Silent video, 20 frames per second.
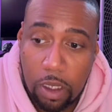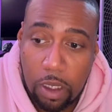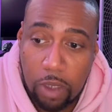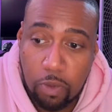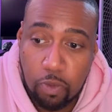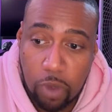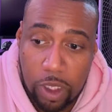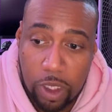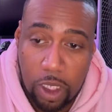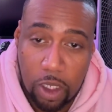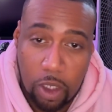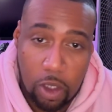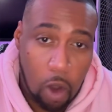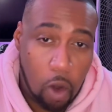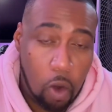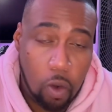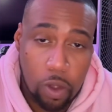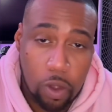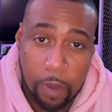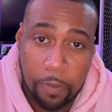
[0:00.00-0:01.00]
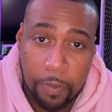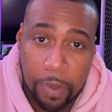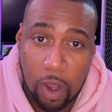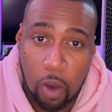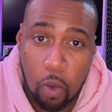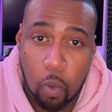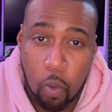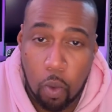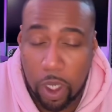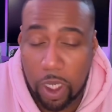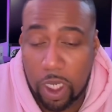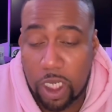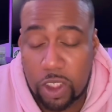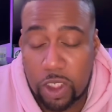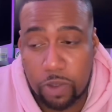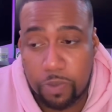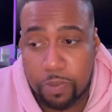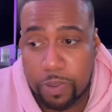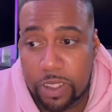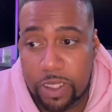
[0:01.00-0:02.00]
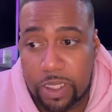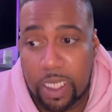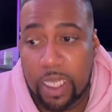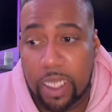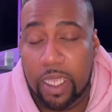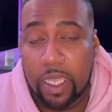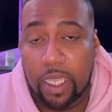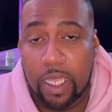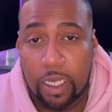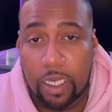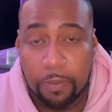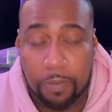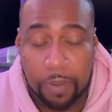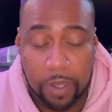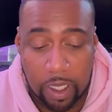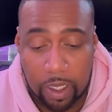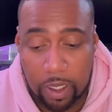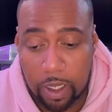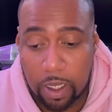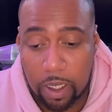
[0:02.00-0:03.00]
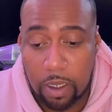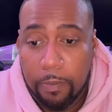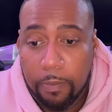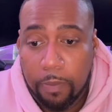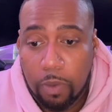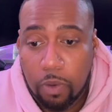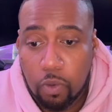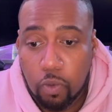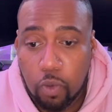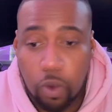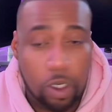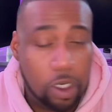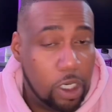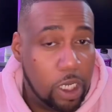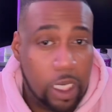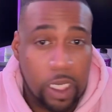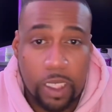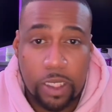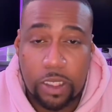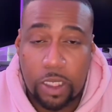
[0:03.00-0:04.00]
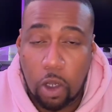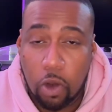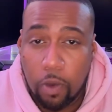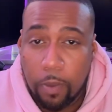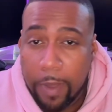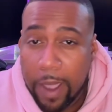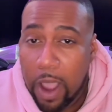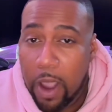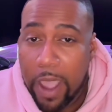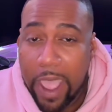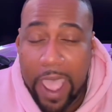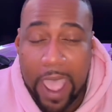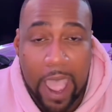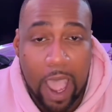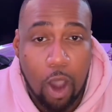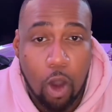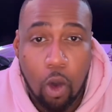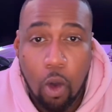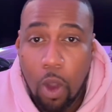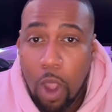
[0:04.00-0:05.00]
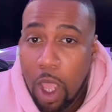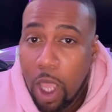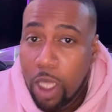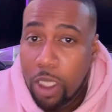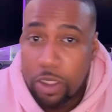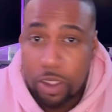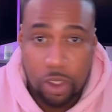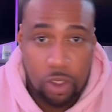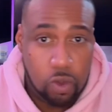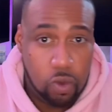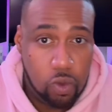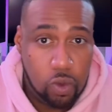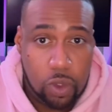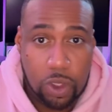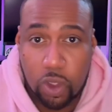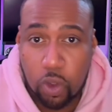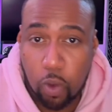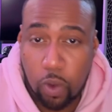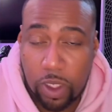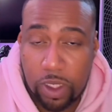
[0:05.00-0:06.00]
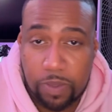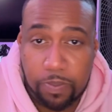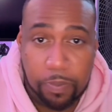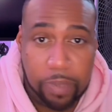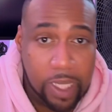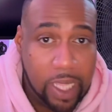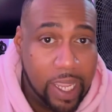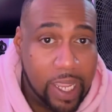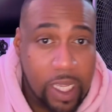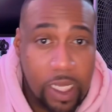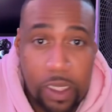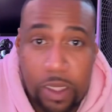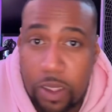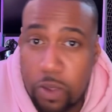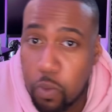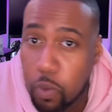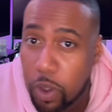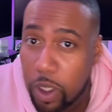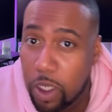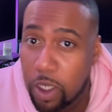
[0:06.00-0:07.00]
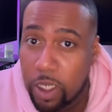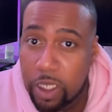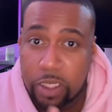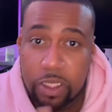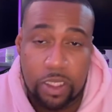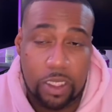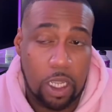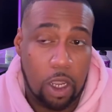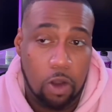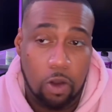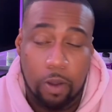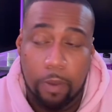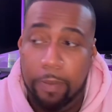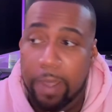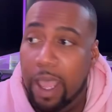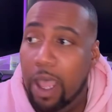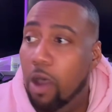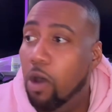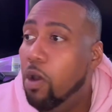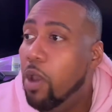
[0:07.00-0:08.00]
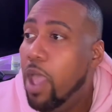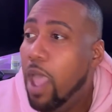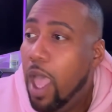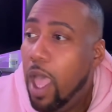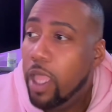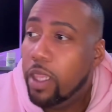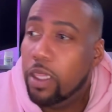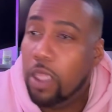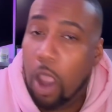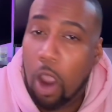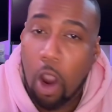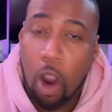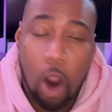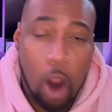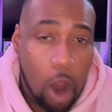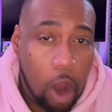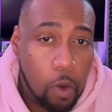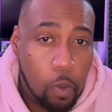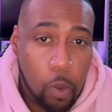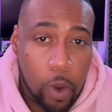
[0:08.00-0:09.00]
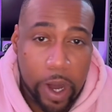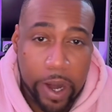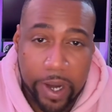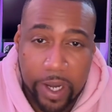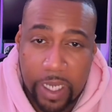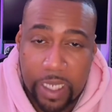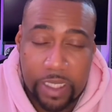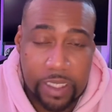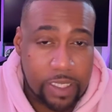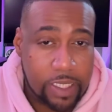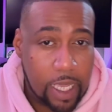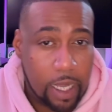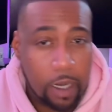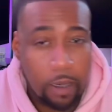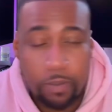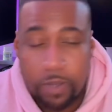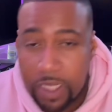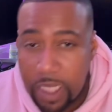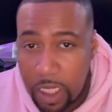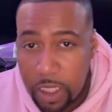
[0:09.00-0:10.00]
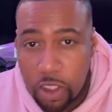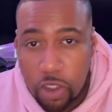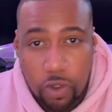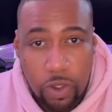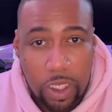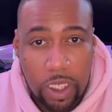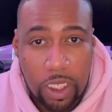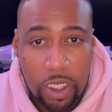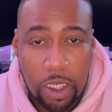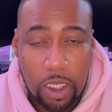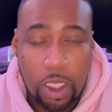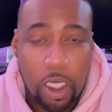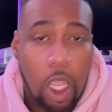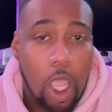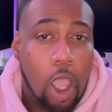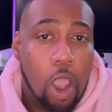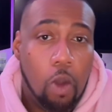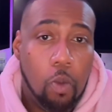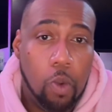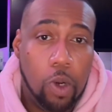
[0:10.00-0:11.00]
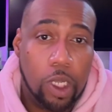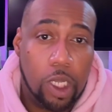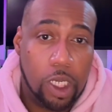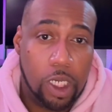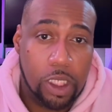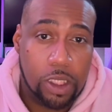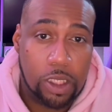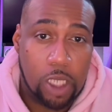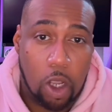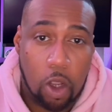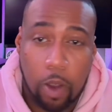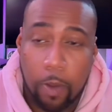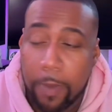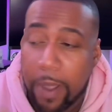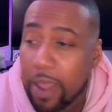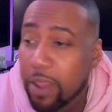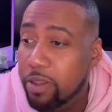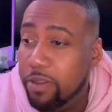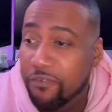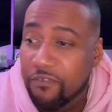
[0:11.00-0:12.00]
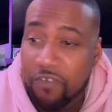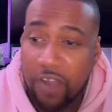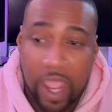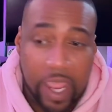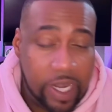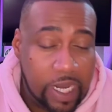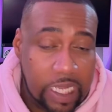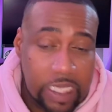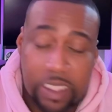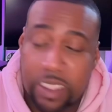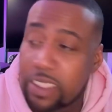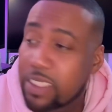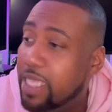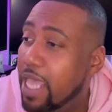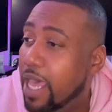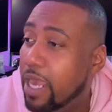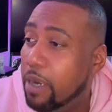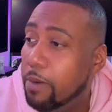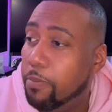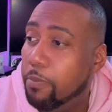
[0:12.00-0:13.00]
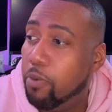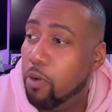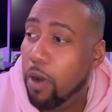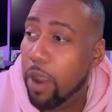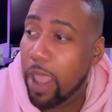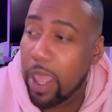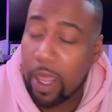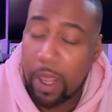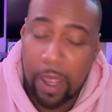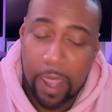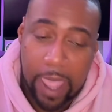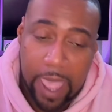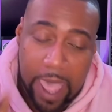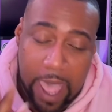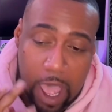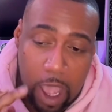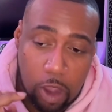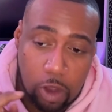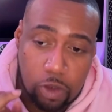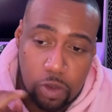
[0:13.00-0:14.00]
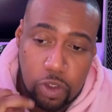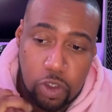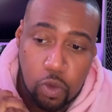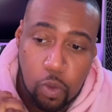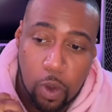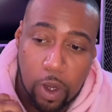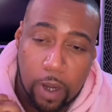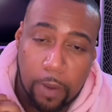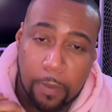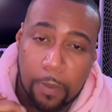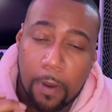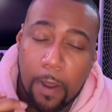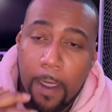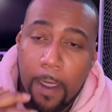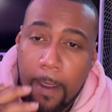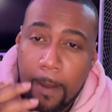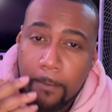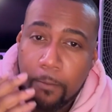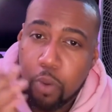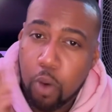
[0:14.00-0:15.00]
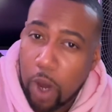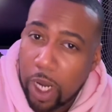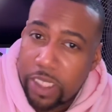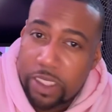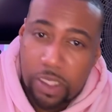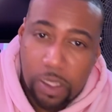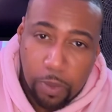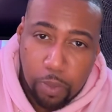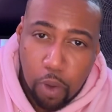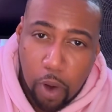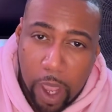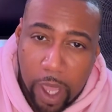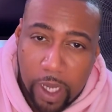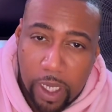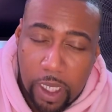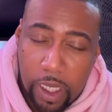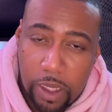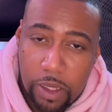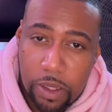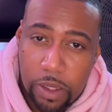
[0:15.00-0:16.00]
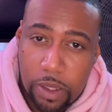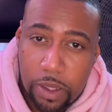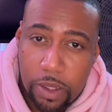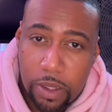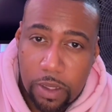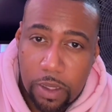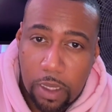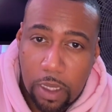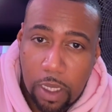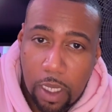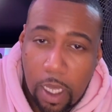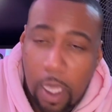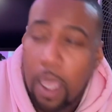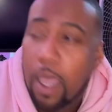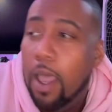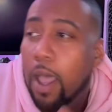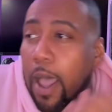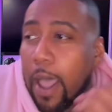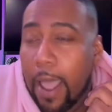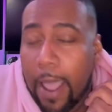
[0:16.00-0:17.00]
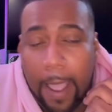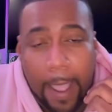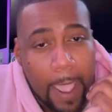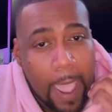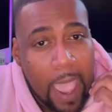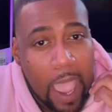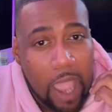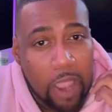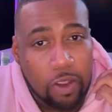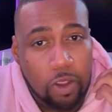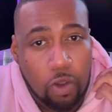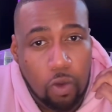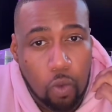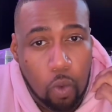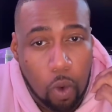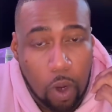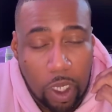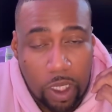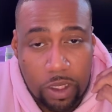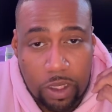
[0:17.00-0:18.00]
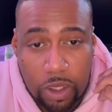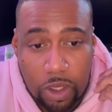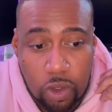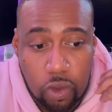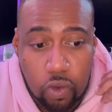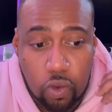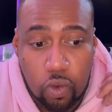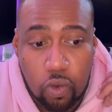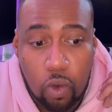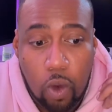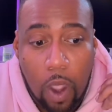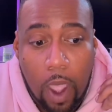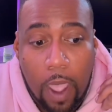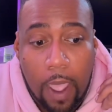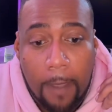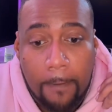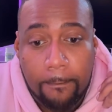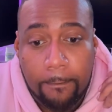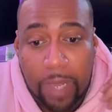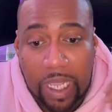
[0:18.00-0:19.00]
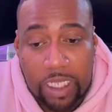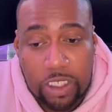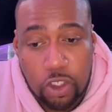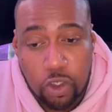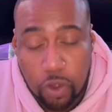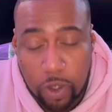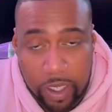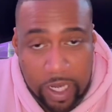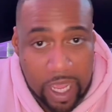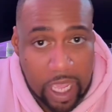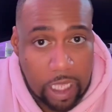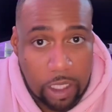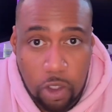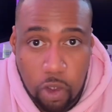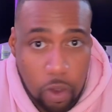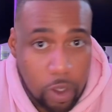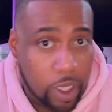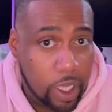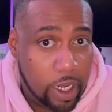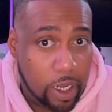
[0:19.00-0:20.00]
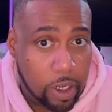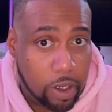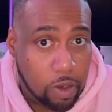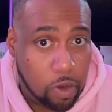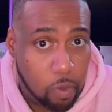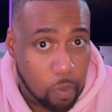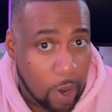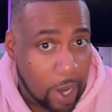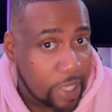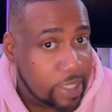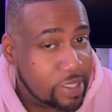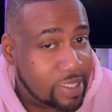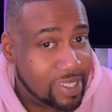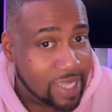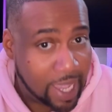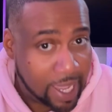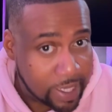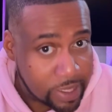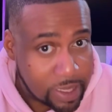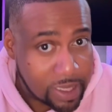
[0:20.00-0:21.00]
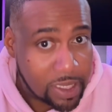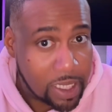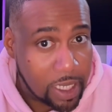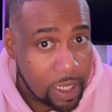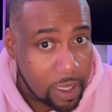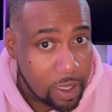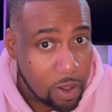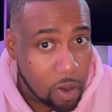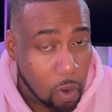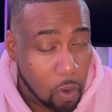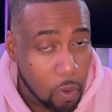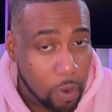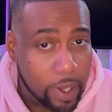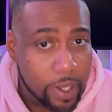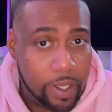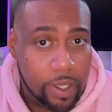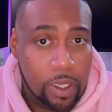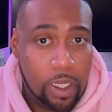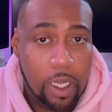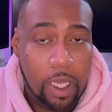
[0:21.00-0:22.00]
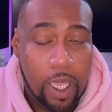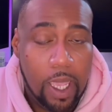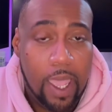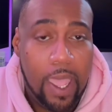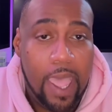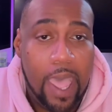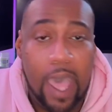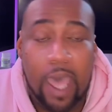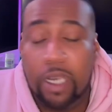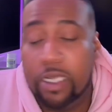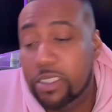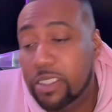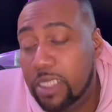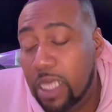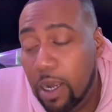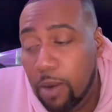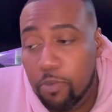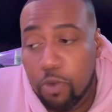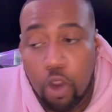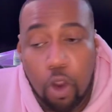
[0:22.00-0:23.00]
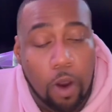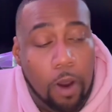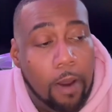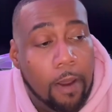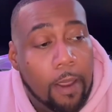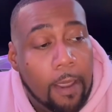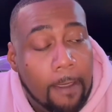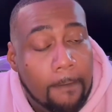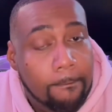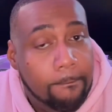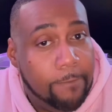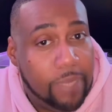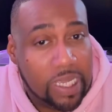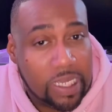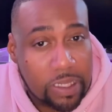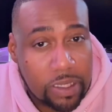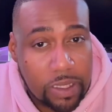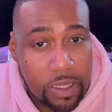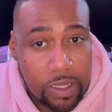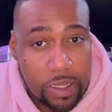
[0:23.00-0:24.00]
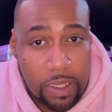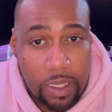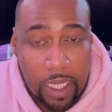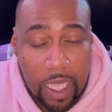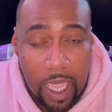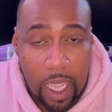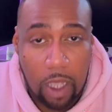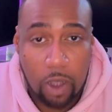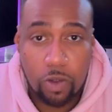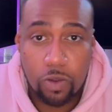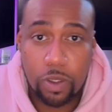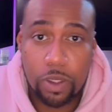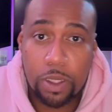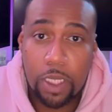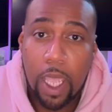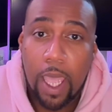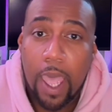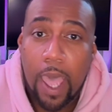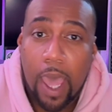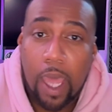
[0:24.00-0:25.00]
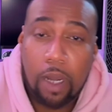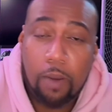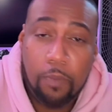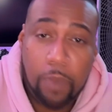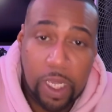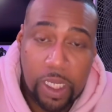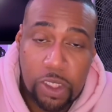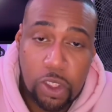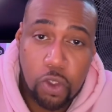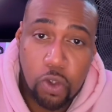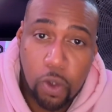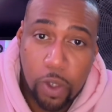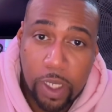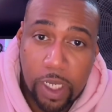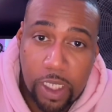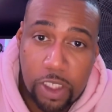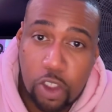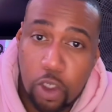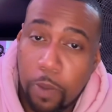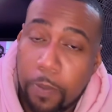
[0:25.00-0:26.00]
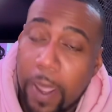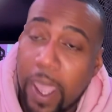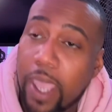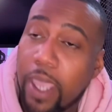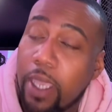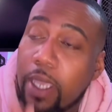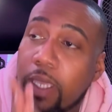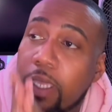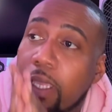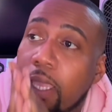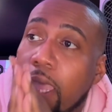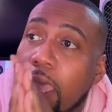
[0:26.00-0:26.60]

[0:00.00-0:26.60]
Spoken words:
with the goal of being 100% independent. We're going to talk about how to source blanks. We're going to talk about the hardware and the setups that you need. We're going to talk about the finances, how you want to price your products, how you want to make sure that you're getting the right tax thing going, how to set up your business accounts, how to make sure that you're paying